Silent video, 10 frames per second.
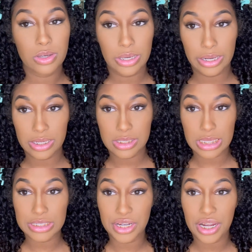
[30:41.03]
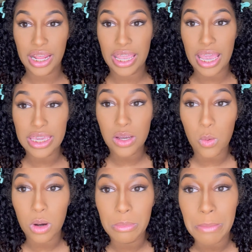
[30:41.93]
I guess that Jenna go
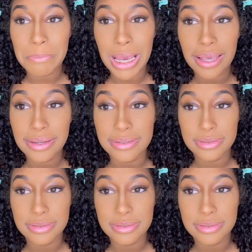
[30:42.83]
on my mind.